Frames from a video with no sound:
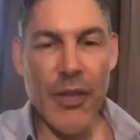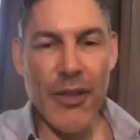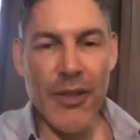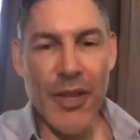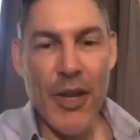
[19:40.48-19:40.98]

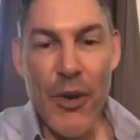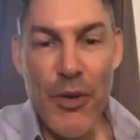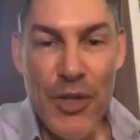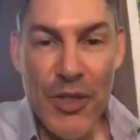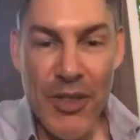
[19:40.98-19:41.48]
You know who
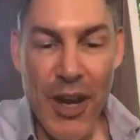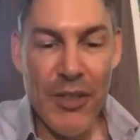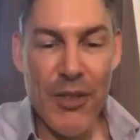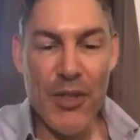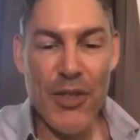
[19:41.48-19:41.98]
you should
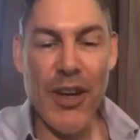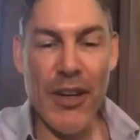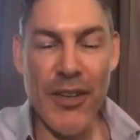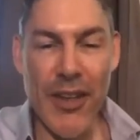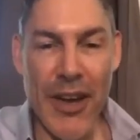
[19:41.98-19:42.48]
talk to? You should
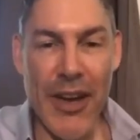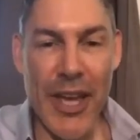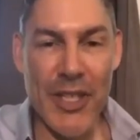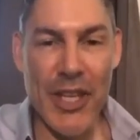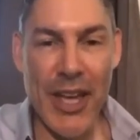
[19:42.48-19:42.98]
talk to the
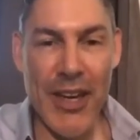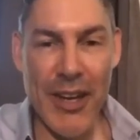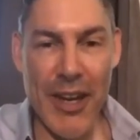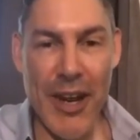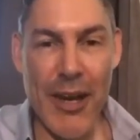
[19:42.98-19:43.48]

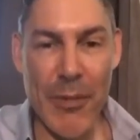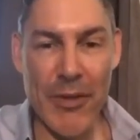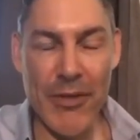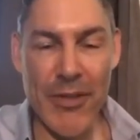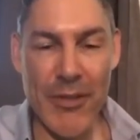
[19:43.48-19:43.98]
uneducated
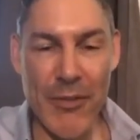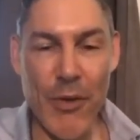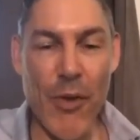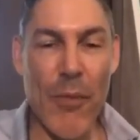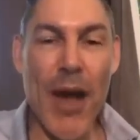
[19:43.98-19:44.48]
economist.
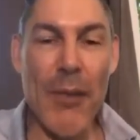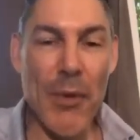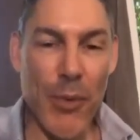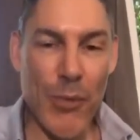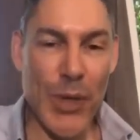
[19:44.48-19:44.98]
R remind
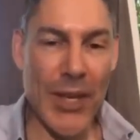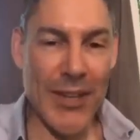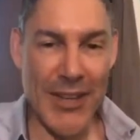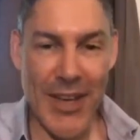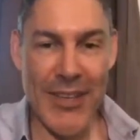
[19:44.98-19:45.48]
me when we
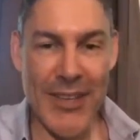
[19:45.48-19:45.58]
get done.